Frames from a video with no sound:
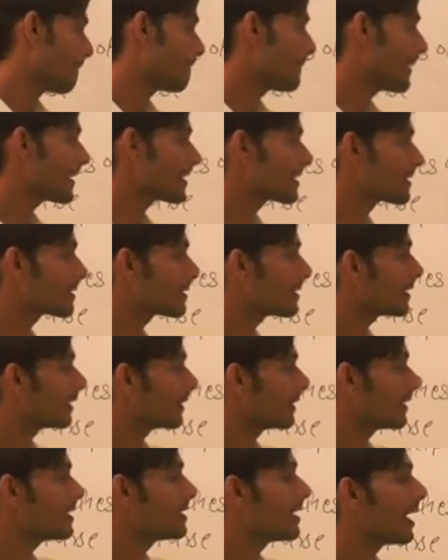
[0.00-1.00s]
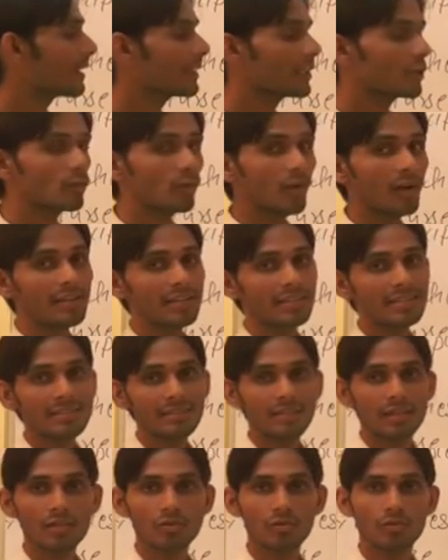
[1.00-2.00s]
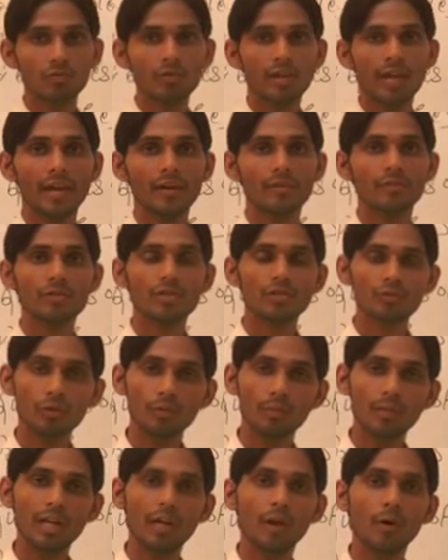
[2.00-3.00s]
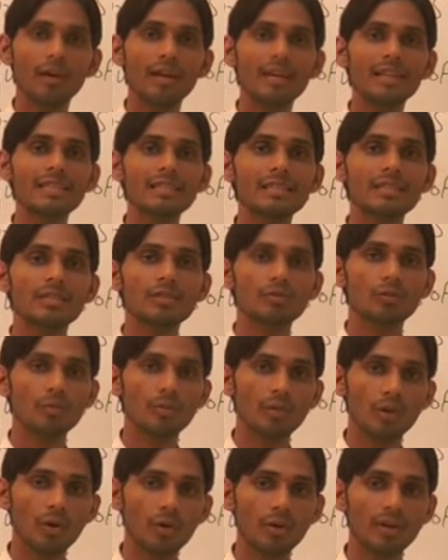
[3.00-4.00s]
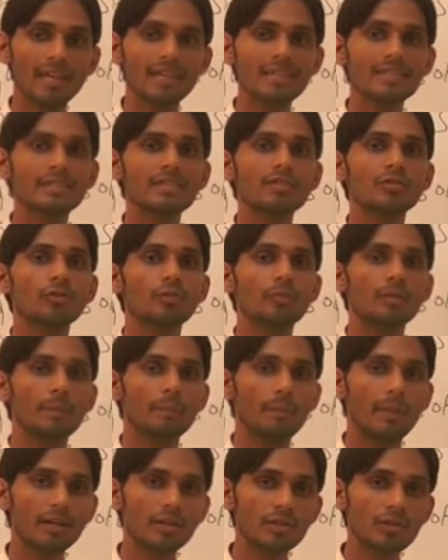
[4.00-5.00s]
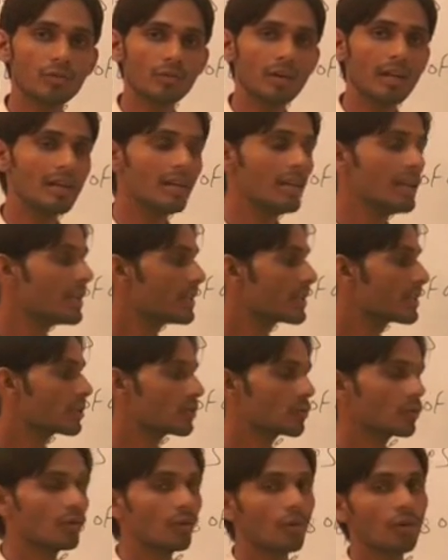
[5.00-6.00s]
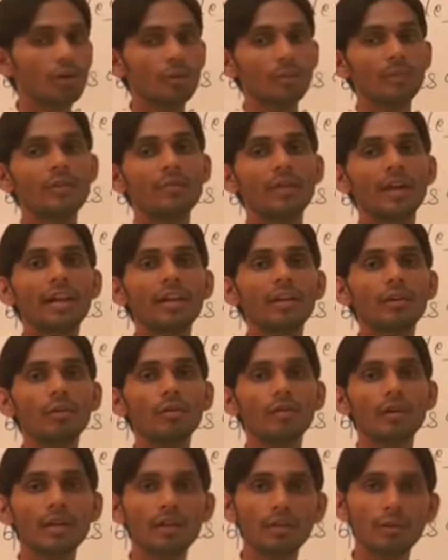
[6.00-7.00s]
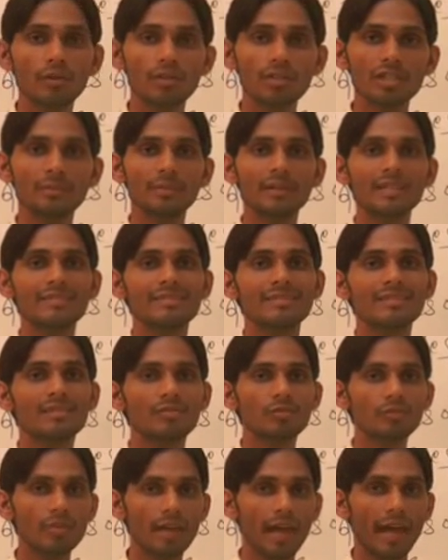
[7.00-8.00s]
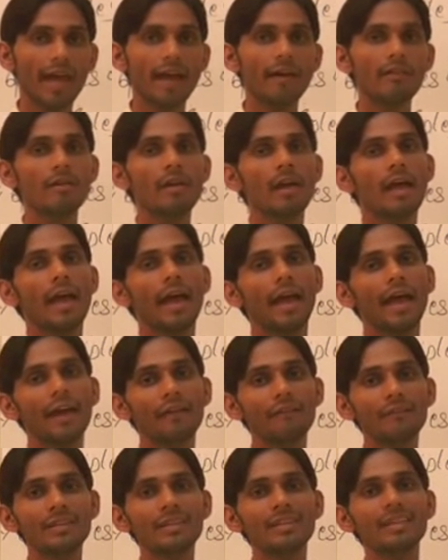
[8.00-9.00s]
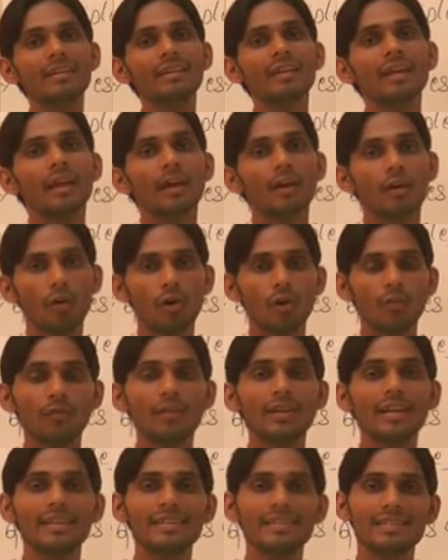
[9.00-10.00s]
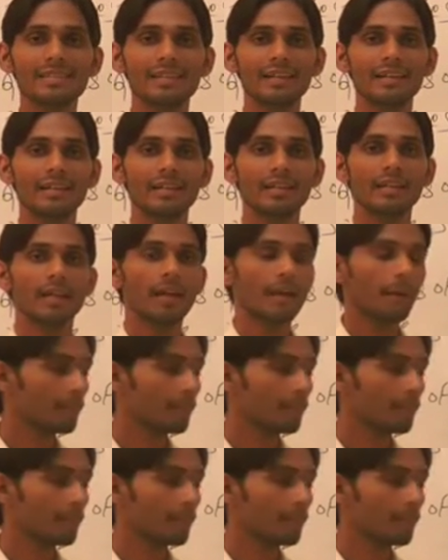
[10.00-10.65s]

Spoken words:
Next, these are the qualities nurse should have. She should be loyal, she should be honest, she should be punctual, she should not be vain talker, gossiper, she should have everything confidentiality.